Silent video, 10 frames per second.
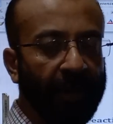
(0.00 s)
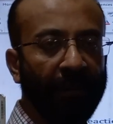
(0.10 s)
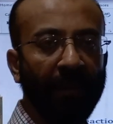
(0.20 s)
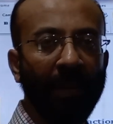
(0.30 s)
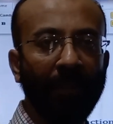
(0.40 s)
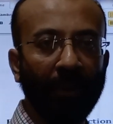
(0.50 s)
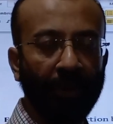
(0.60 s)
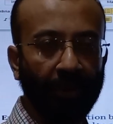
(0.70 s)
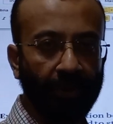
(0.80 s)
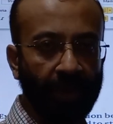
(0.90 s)
which will be
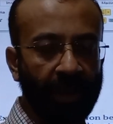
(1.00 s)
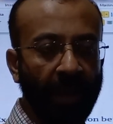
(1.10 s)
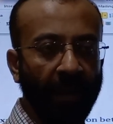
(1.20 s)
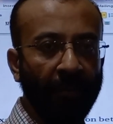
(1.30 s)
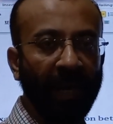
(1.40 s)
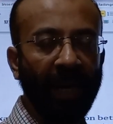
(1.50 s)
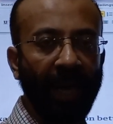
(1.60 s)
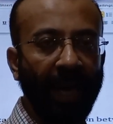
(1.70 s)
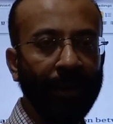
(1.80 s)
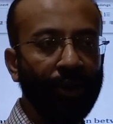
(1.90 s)
produced,
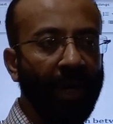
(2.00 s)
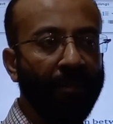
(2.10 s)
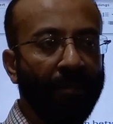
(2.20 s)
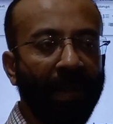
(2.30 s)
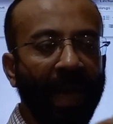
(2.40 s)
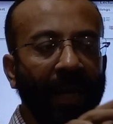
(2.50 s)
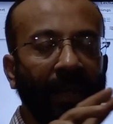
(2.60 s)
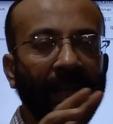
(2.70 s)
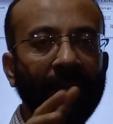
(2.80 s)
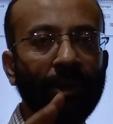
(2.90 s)
will actually
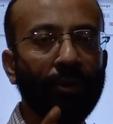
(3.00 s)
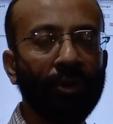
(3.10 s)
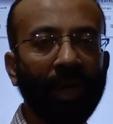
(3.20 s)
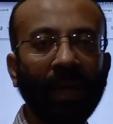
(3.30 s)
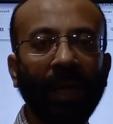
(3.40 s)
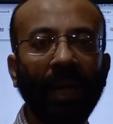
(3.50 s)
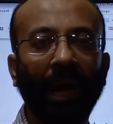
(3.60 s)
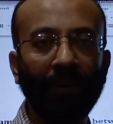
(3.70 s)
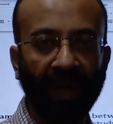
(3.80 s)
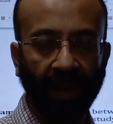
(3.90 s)
make the solution
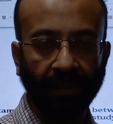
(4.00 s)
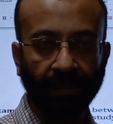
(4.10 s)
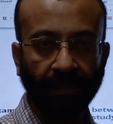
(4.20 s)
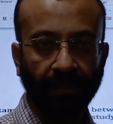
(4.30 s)
cloudy.